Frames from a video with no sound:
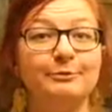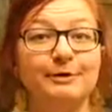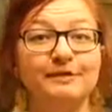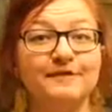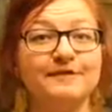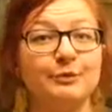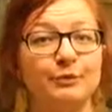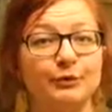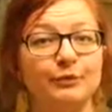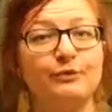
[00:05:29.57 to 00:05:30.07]

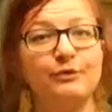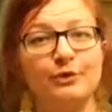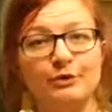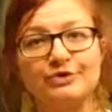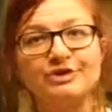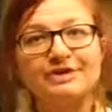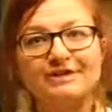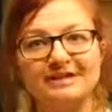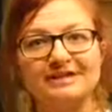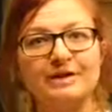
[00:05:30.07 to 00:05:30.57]
with sort of
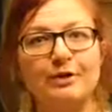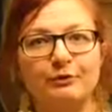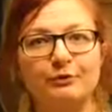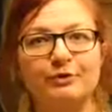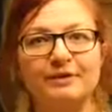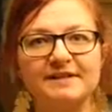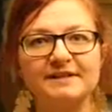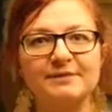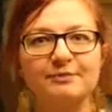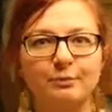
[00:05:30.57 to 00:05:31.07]
future
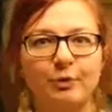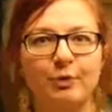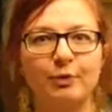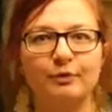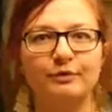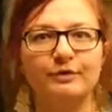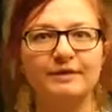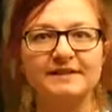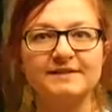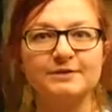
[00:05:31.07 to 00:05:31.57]
discoveries of
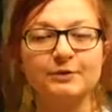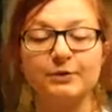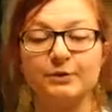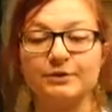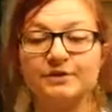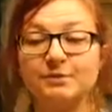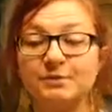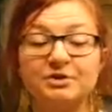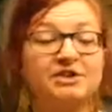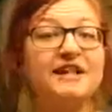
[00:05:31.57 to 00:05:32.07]
more of these
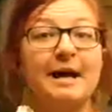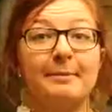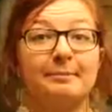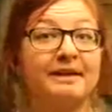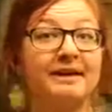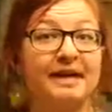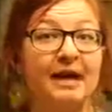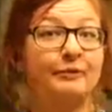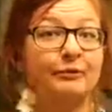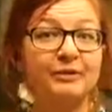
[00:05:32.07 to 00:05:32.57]
swords, which is
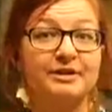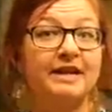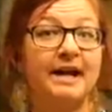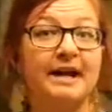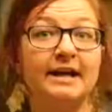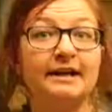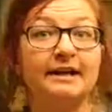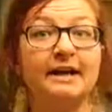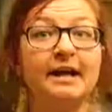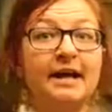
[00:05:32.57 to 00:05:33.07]
happening every
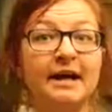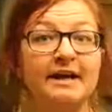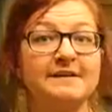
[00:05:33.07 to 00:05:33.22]
day,